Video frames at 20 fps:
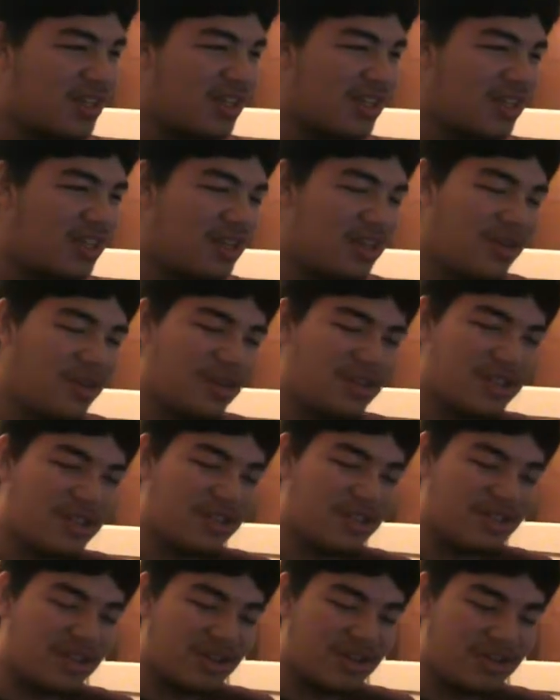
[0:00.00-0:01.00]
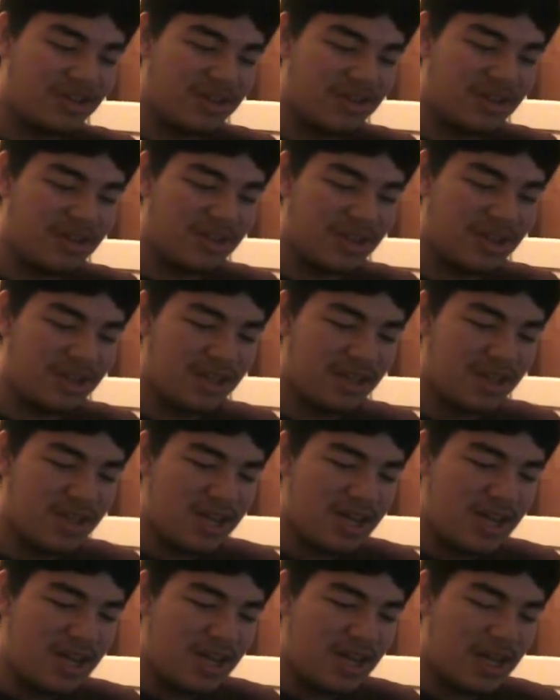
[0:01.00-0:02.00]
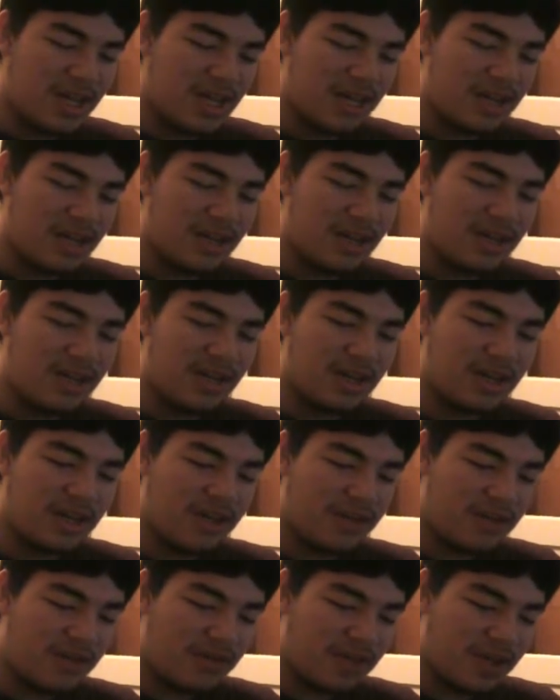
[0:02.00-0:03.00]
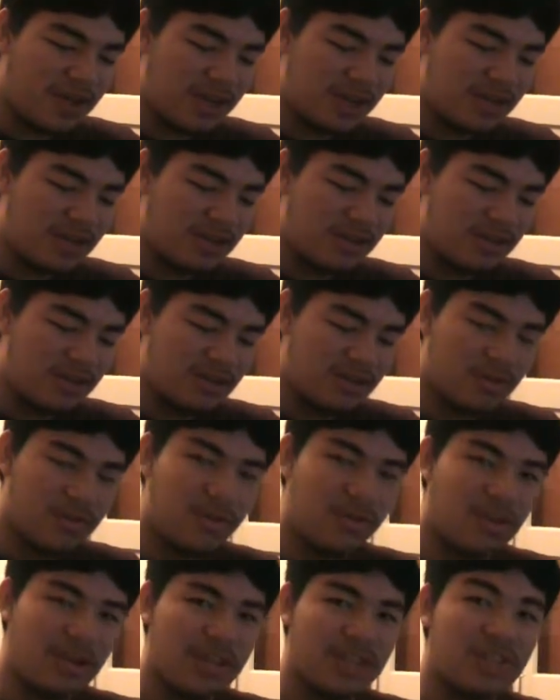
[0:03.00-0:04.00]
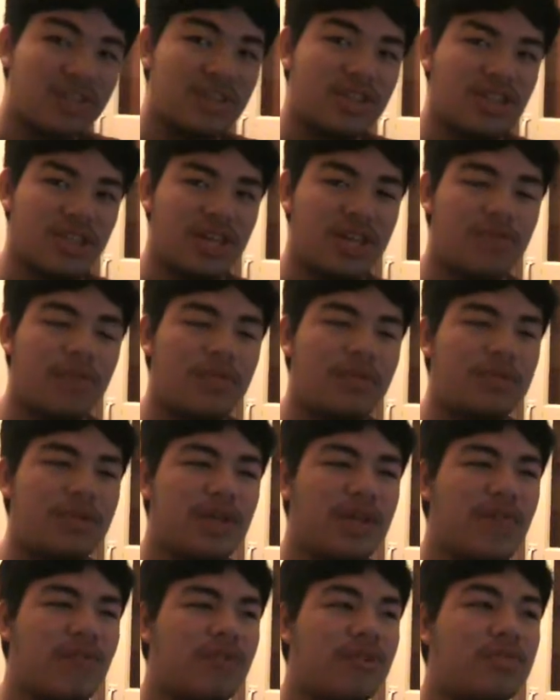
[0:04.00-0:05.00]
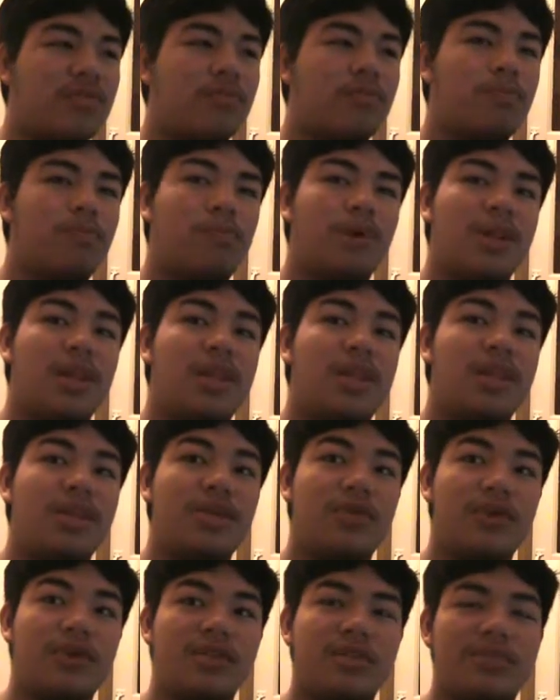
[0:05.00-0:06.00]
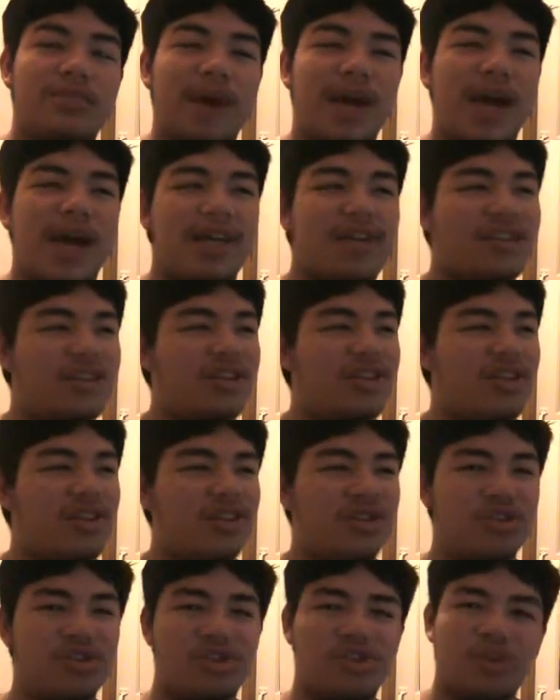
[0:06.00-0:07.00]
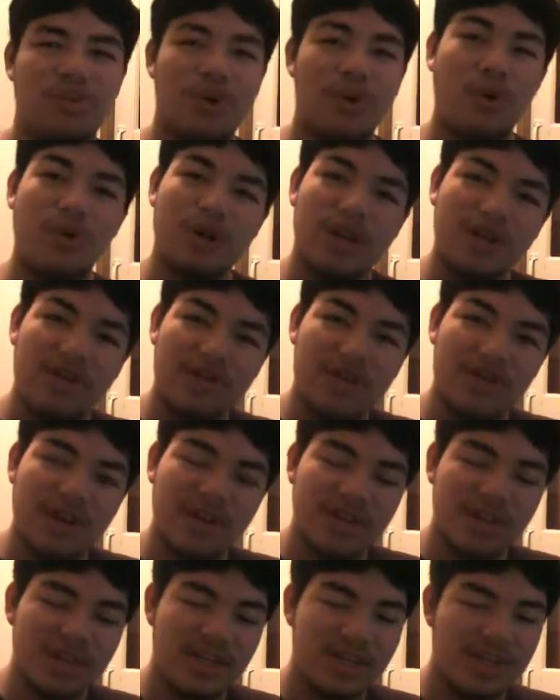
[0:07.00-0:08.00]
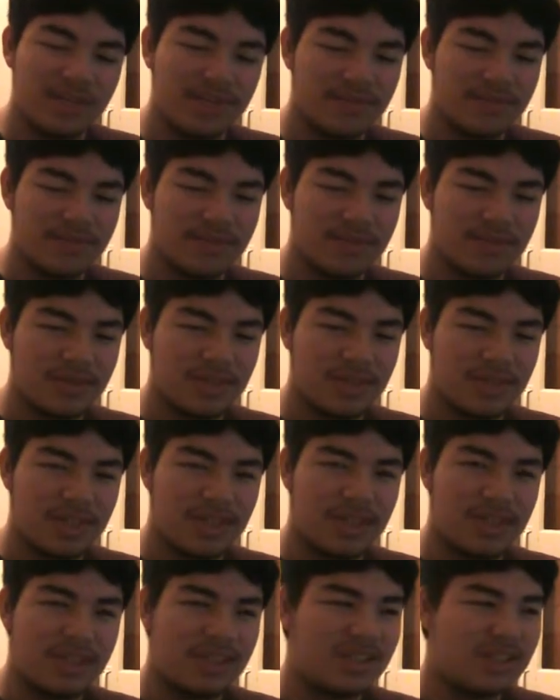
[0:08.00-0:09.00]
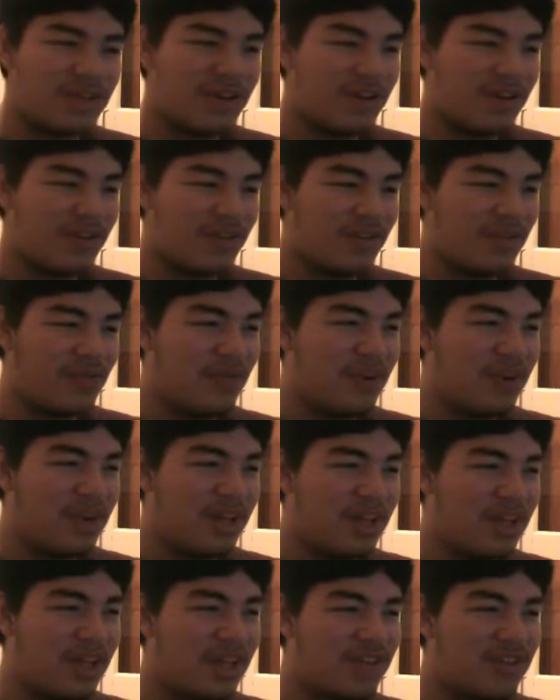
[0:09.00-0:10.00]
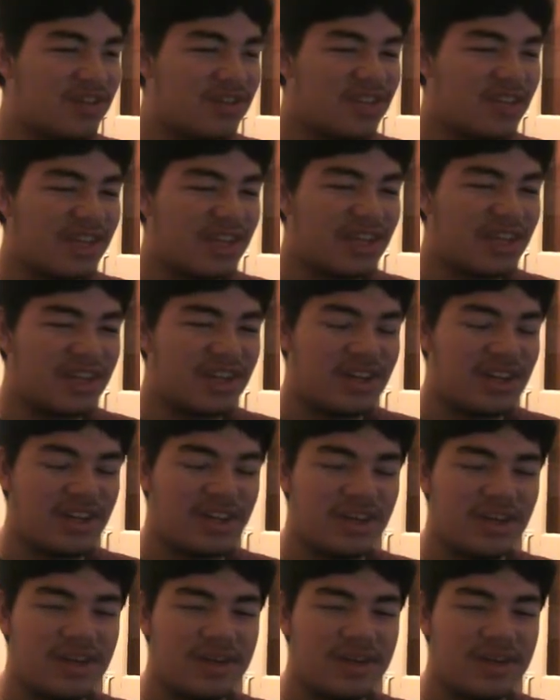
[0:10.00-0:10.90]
Lewa is jungle, and I don't know if you guys, you guys can check the website after. But Lewa's mask looks so different. It's not even funny. It looks like a